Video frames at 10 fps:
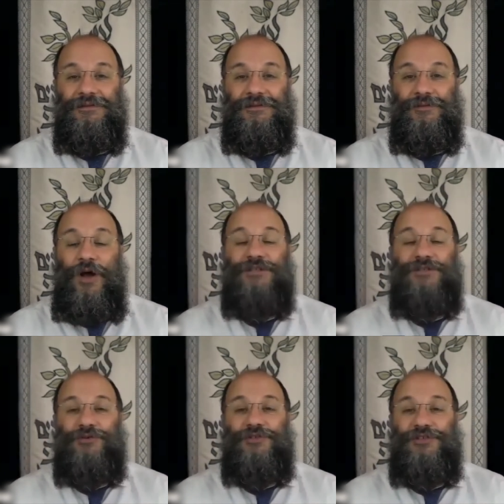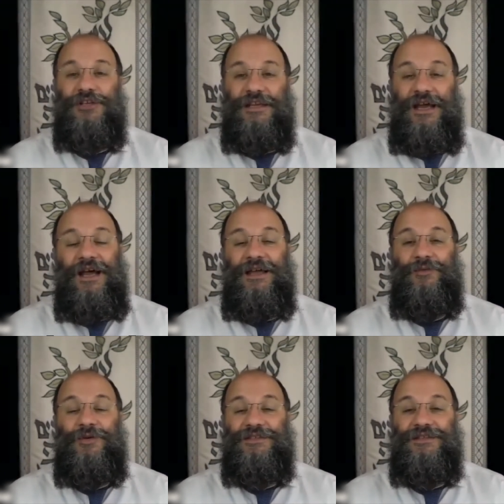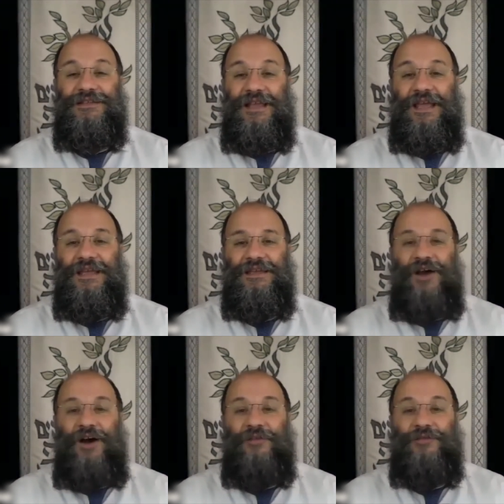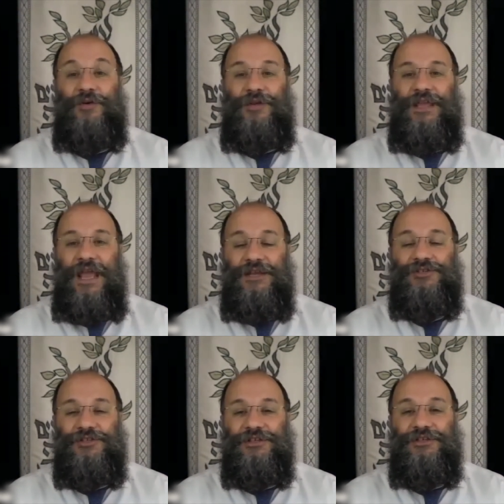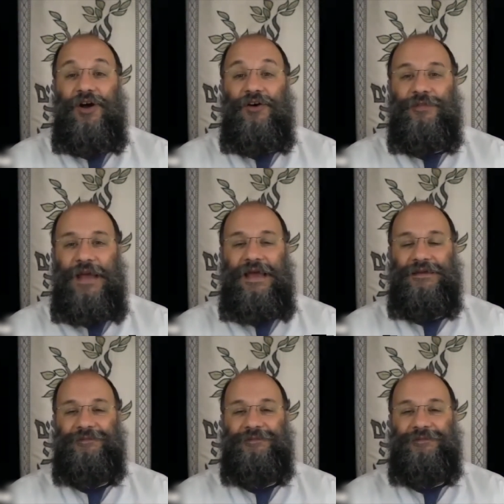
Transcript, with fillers: was Rosh Hashanah, was the day of creation of man.